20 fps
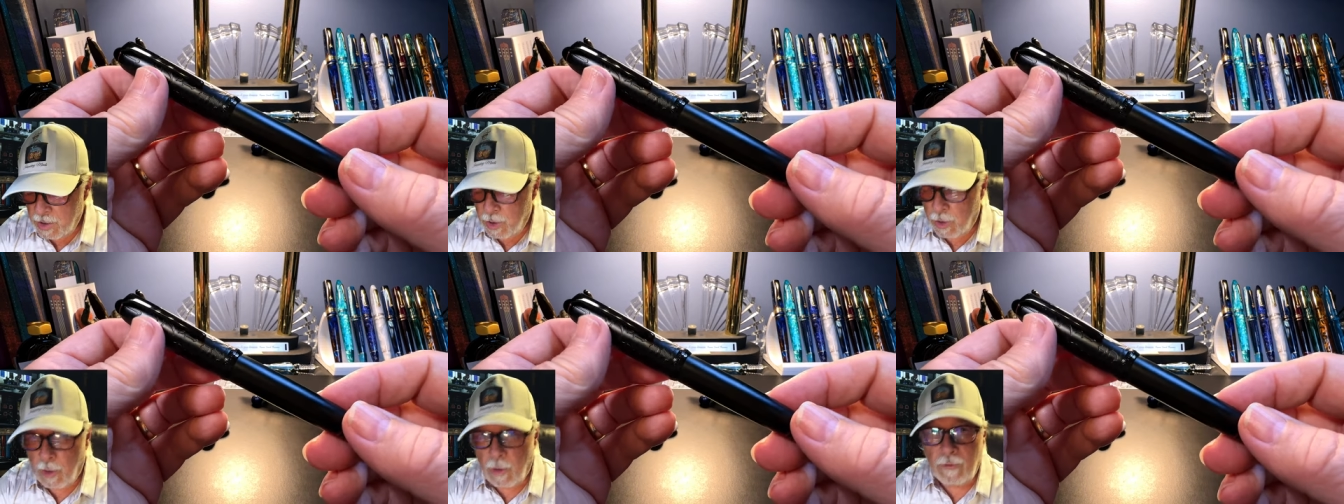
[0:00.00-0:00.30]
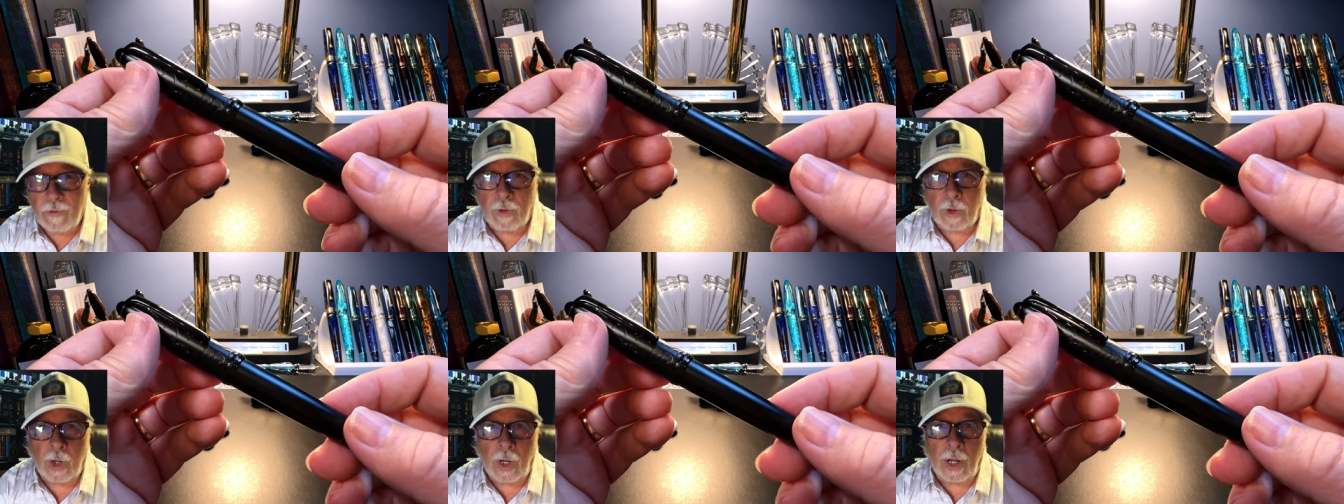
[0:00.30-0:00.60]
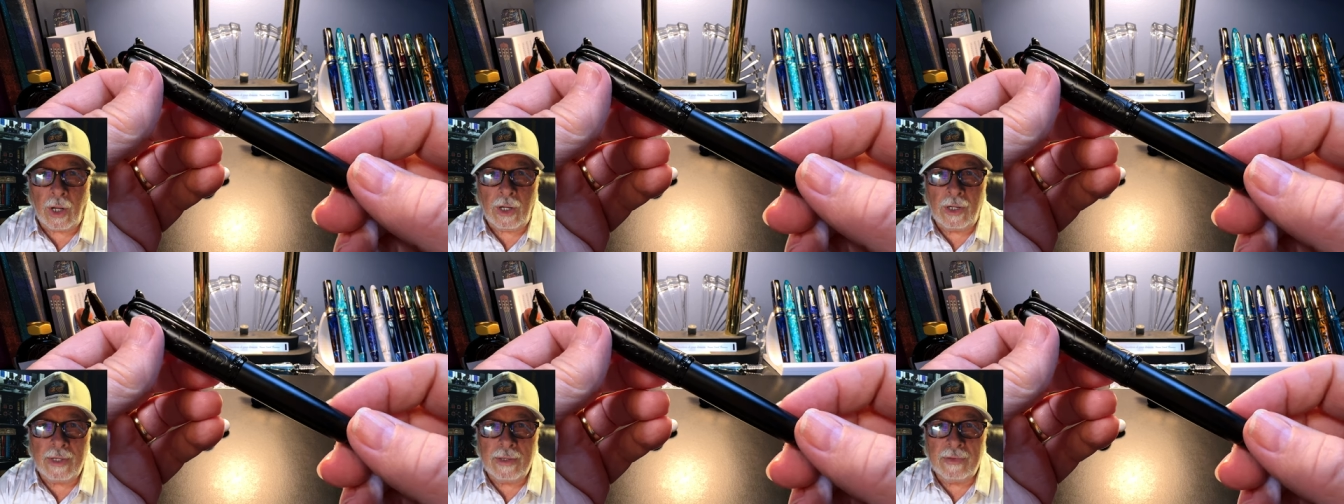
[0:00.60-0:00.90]

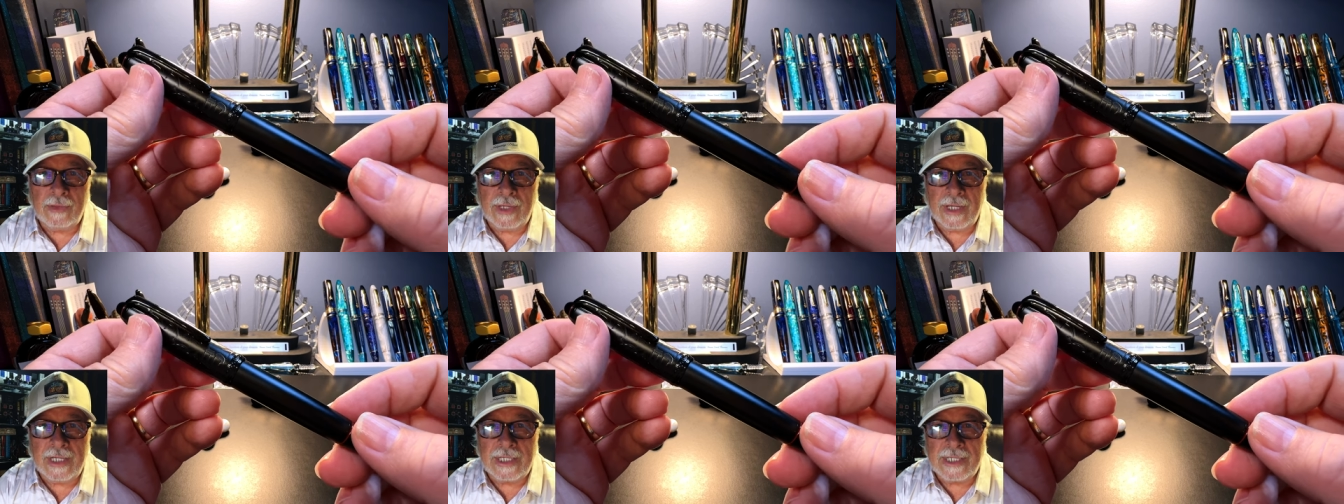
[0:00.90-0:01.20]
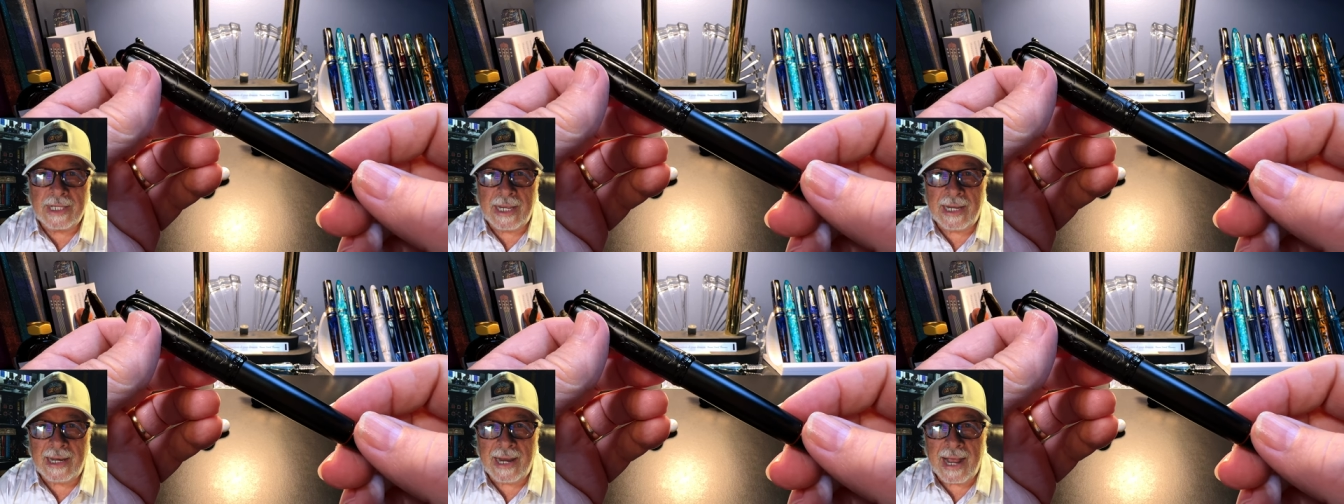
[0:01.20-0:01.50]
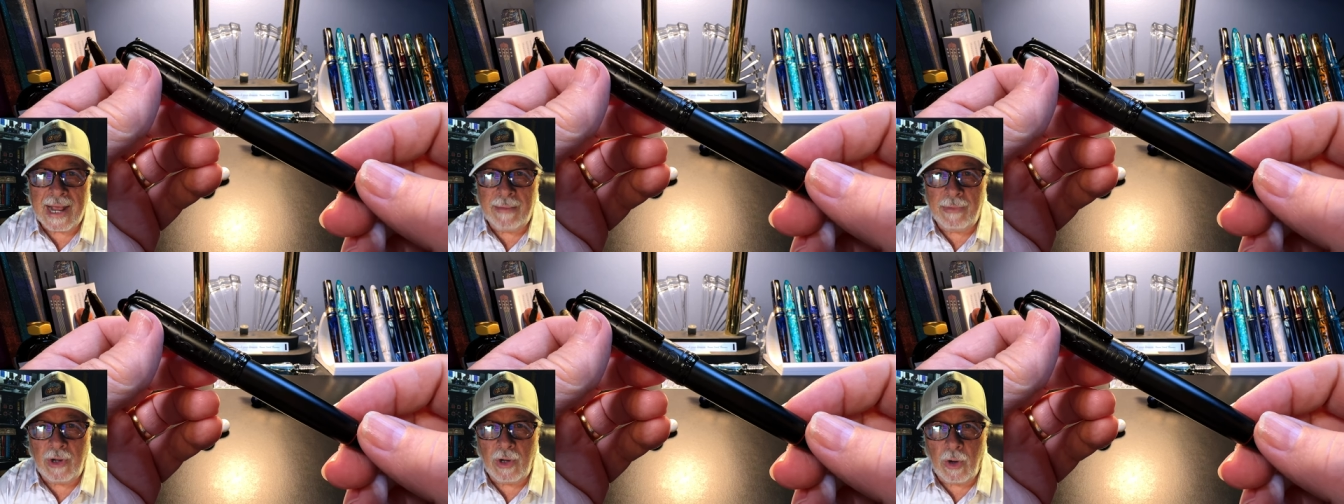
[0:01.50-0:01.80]
Overall, this
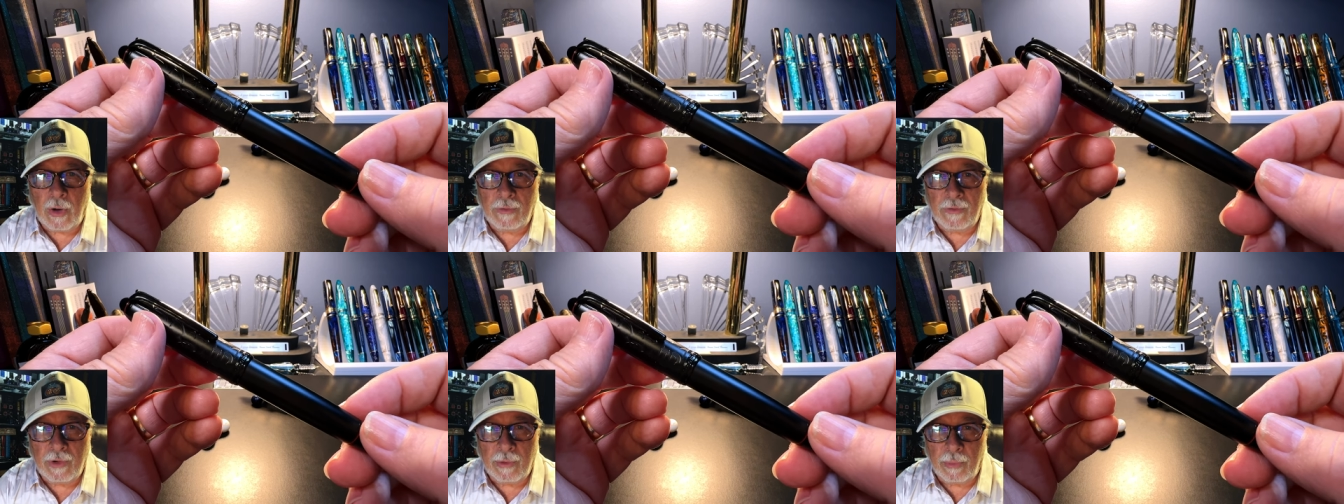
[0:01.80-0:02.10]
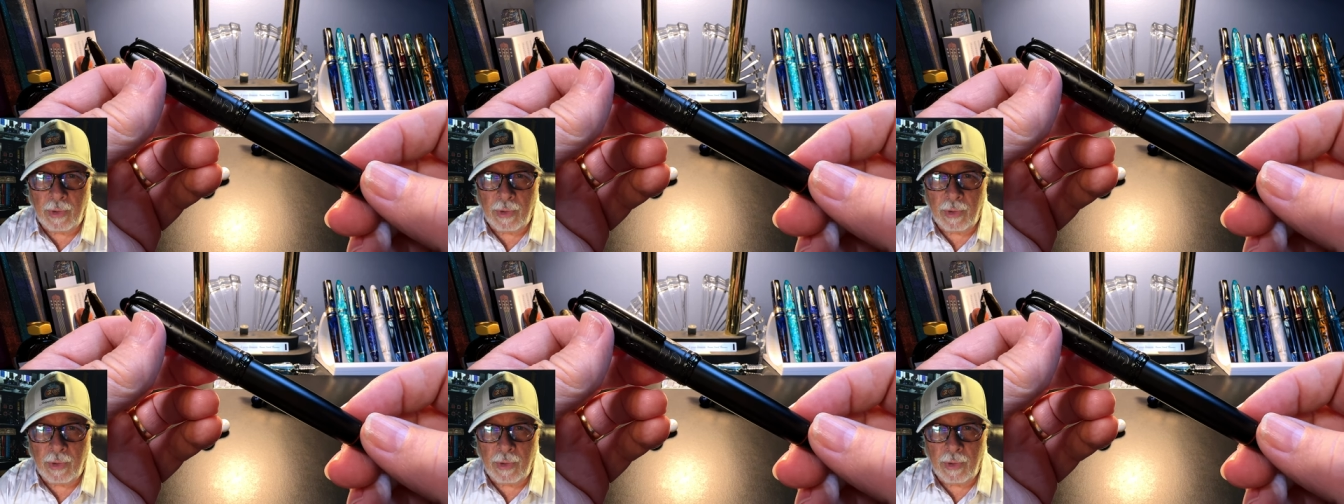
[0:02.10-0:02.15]
enamel over